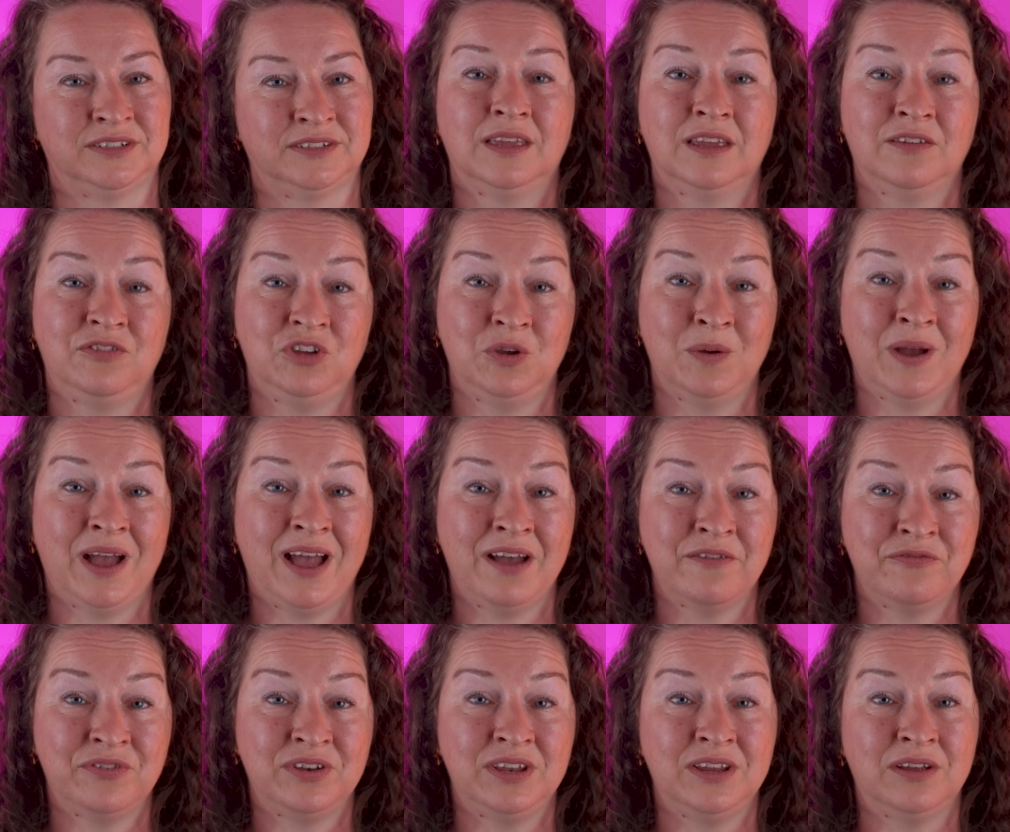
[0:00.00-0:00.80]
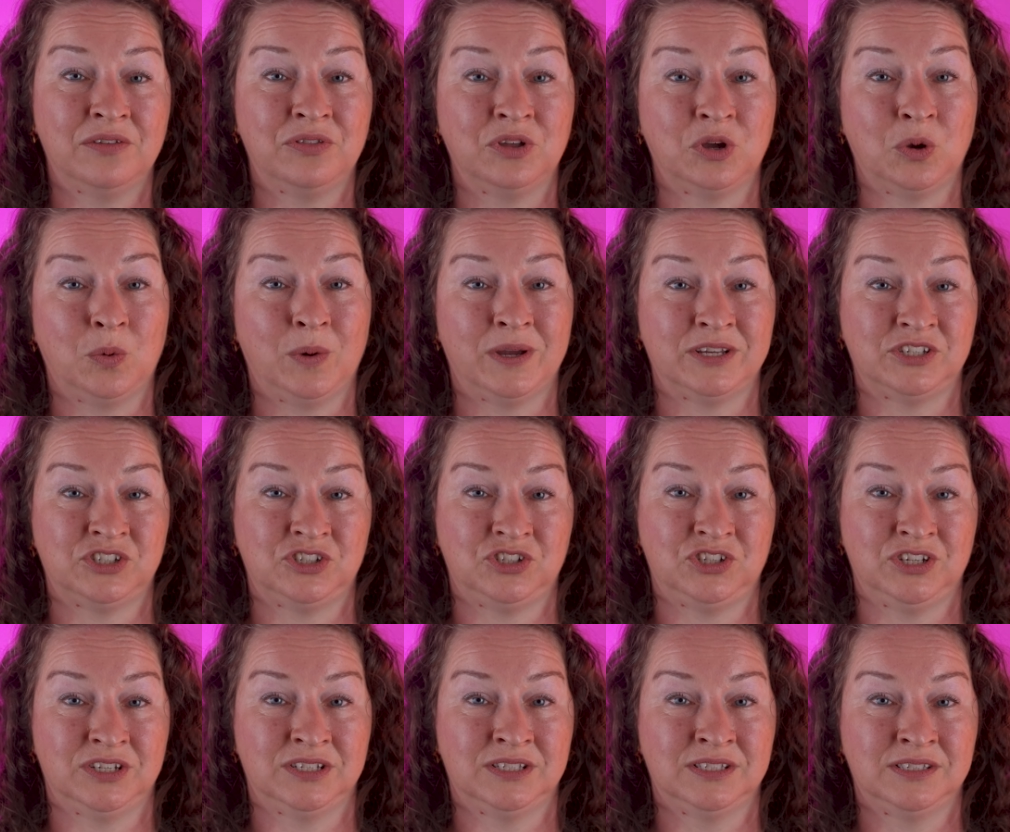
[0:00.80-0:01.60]
If you have any other
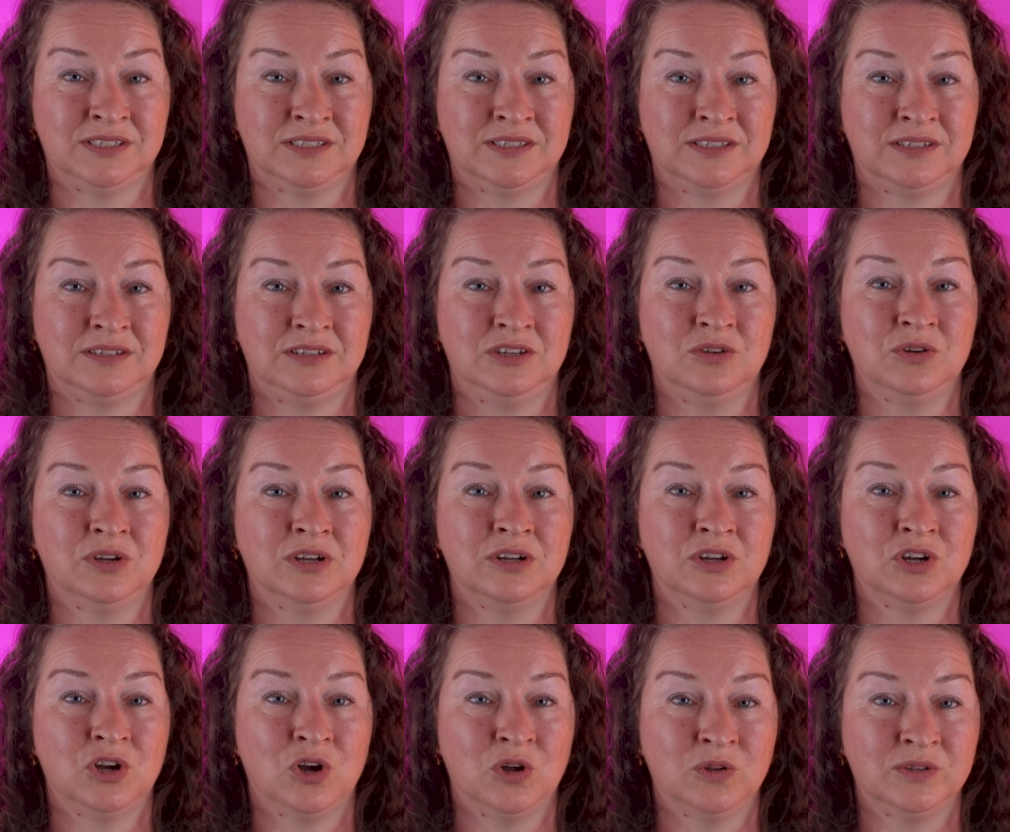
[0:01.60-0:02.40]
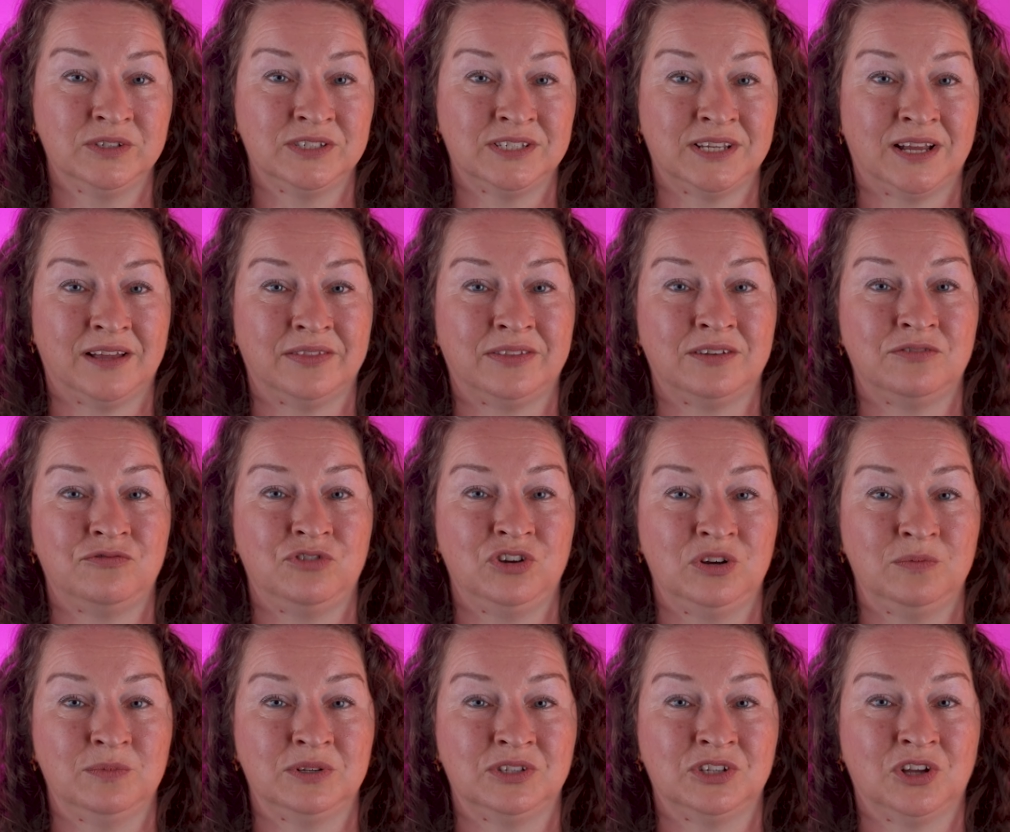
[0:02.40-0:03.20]
questions, you can contact the
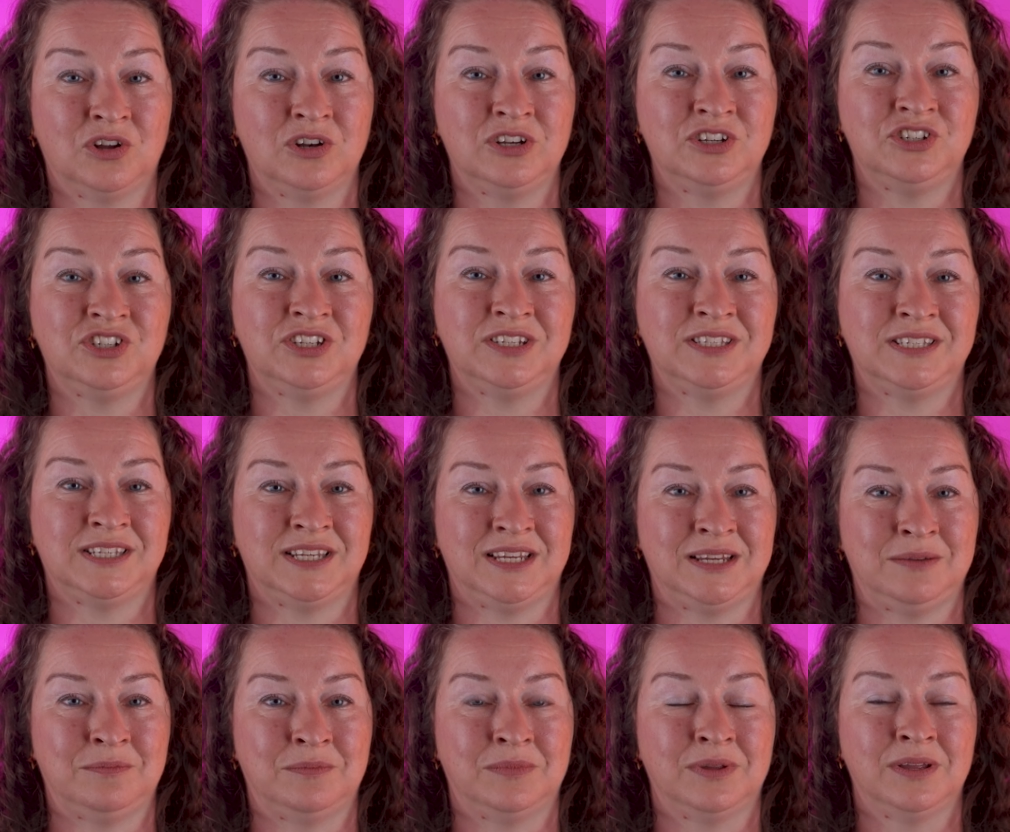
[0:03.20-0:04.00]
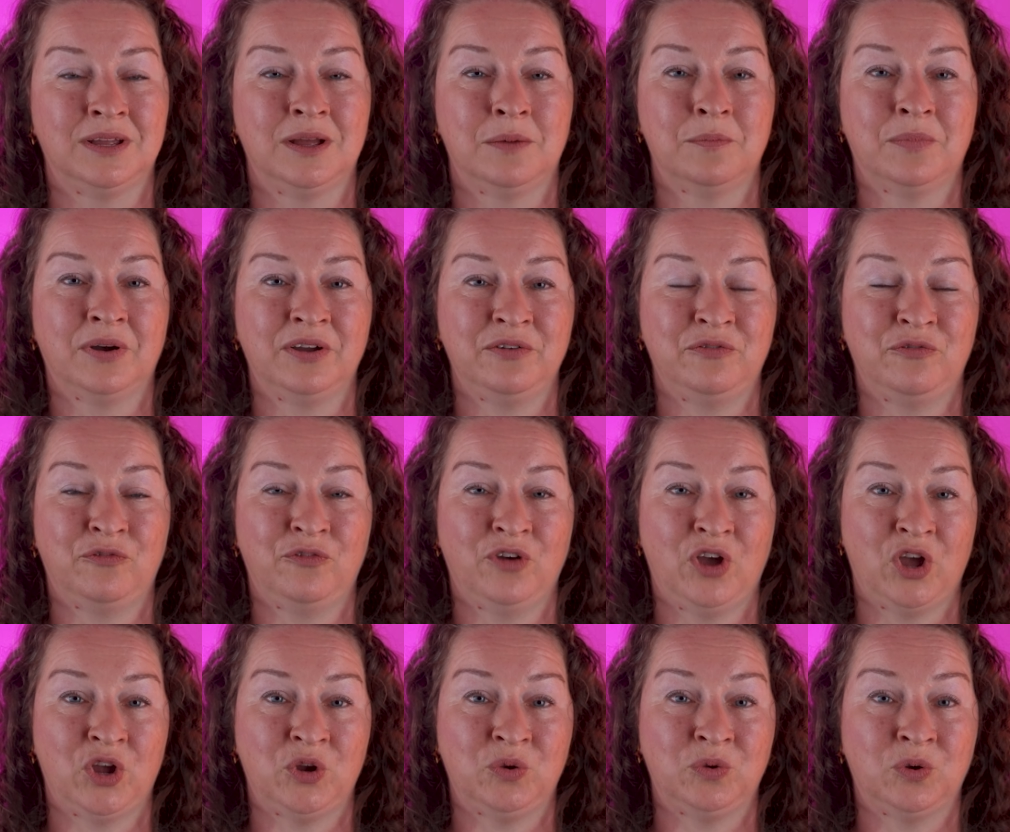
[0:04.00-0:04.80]
rheumatology team by
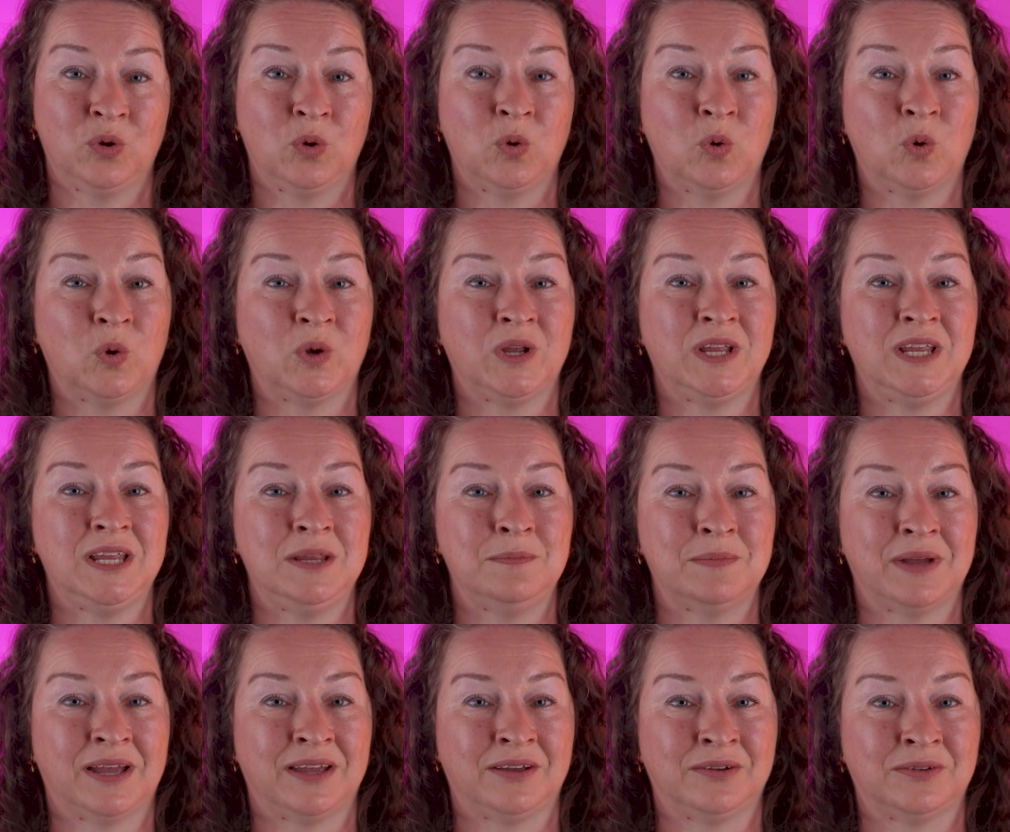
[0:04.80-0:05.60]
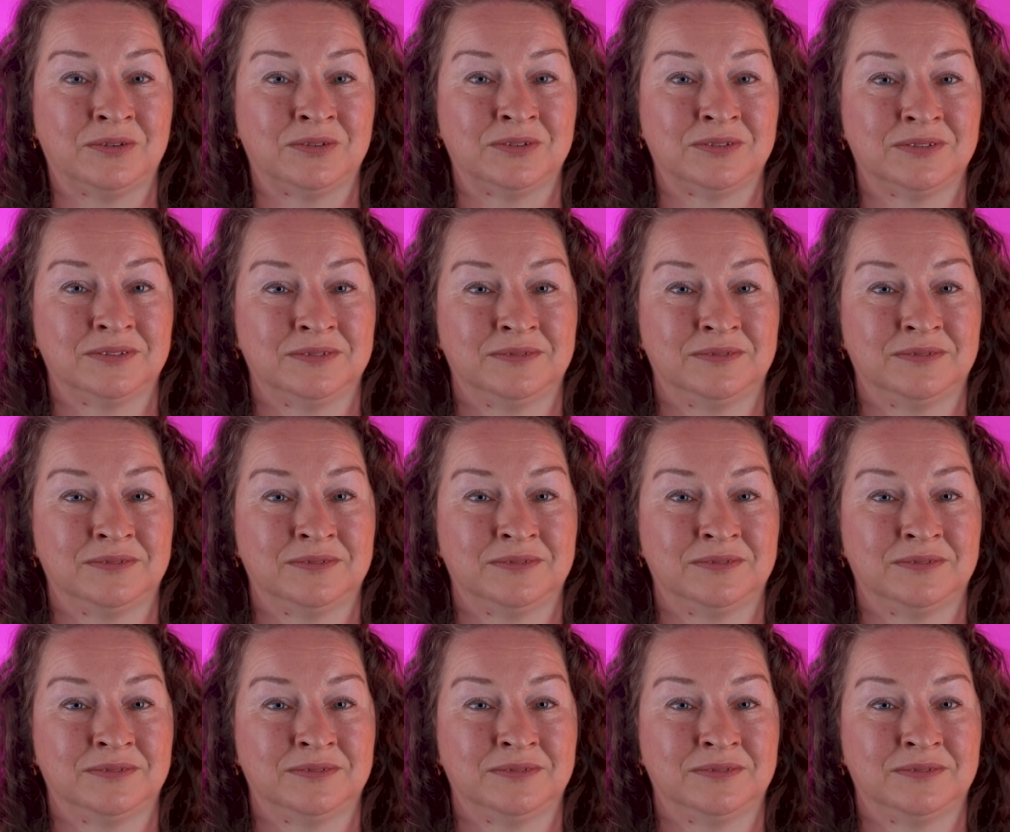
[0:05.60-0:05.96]
phone or email.